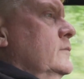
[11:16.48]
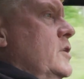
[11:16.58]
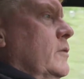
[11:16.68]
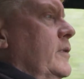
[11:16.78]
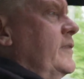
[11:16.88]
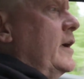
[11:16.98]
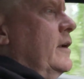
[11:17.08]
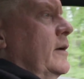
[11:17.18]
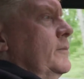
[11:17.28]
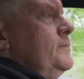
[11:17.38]
So we've
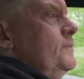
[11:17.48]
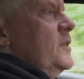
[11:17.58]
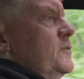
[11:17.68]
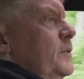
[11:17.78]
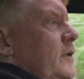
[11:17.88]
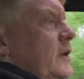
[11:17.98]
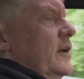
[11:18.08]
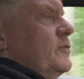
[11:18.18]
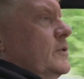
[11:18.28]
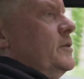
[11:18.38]
got it's pretty
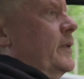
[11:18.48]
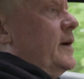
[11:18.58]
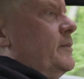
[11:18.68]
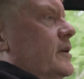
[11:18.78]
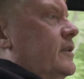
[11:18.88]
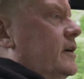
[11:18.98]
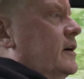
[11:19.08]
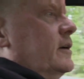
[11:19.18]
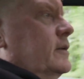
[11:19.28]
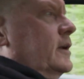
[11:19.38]
nice when you buy a
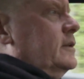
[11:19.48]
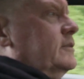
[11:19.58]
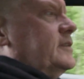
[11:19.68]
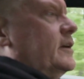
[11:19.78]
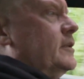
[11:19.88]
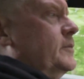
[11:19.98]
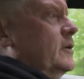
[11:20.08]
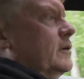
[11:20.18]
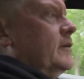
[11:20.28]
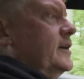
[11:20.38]
McLaren and you tell them
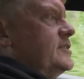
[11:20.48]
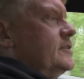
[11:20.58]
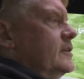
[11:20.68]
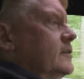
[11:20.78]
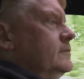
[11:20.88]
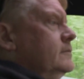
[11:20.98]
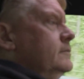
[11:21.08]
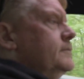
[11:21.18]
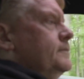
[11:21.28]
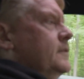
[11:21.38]
you're a racer.
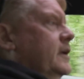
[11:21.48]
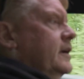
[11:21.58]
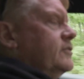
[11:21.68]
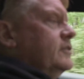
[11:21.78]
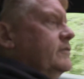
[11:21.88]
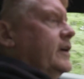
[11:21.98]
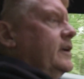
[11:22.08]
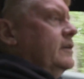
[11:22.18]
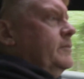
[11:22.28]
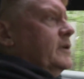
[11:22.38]
They actually
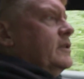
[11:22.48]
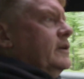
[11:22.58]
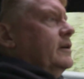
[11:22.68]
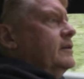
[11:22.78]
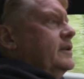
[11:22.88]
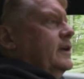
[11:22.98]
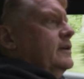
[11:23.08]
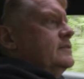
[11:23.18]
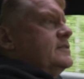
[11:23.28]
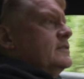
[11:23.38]
invite you to McLaren
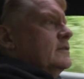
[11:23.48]
days.